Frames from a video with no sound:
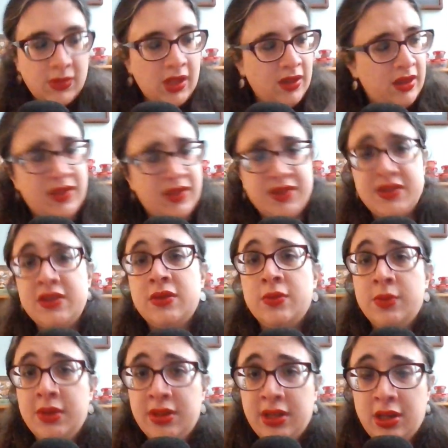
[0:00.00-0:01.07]
And this is
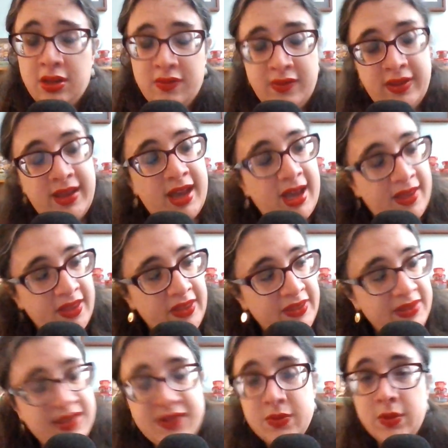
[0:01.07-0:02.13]
really good for that. And then
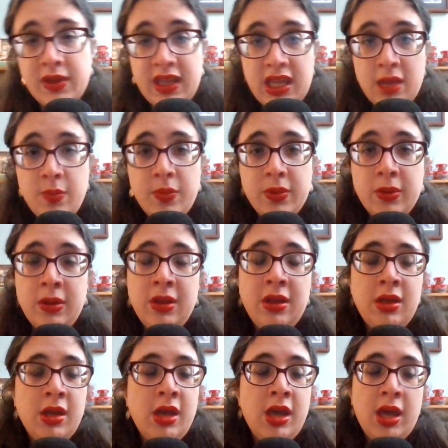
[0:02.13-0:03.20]
this will keep,
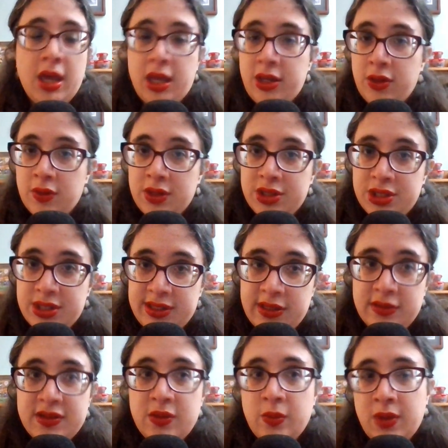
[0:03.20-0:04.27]
and you can just
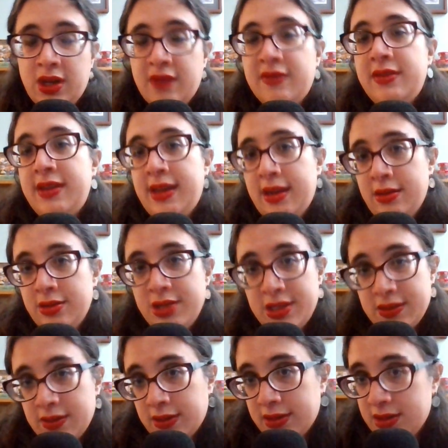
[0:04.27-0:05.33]
use it whenever the energy
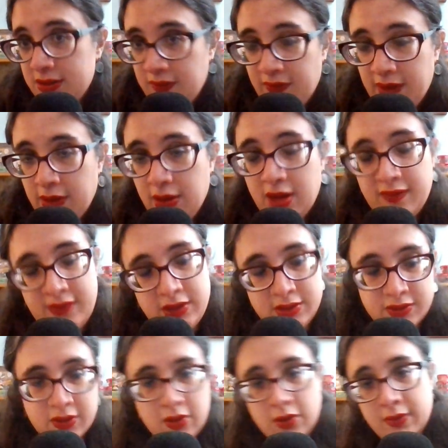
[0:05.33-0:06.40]
starts to feel off. You just
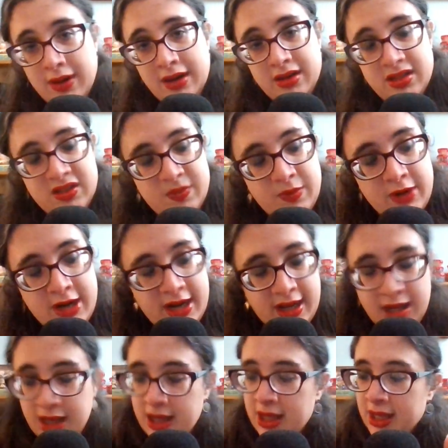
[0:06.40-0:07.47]
go around and spray.
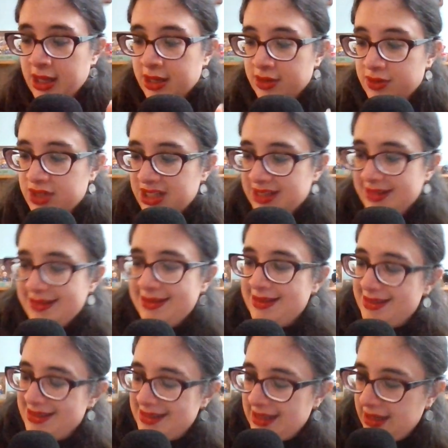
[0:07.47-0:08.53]
And she does not
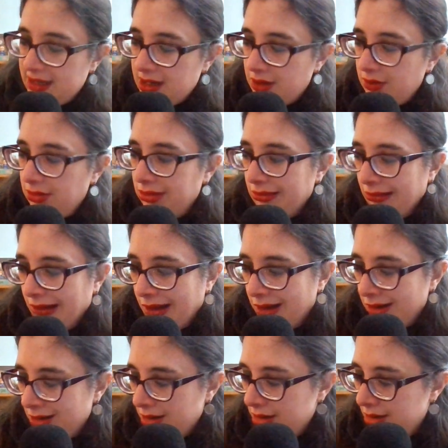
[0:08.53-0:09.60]
say how
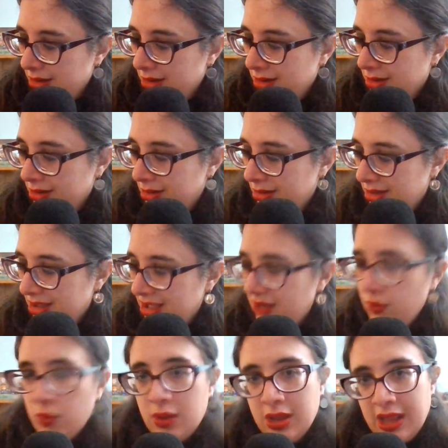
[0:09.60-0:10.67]
long it
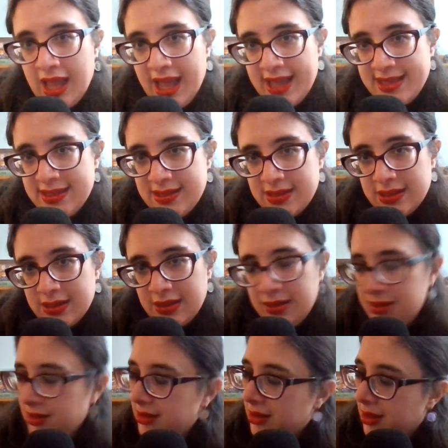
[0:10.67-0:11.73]
will last.
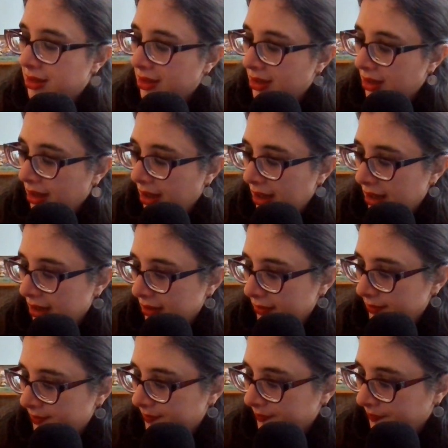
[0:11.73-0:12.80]
Um,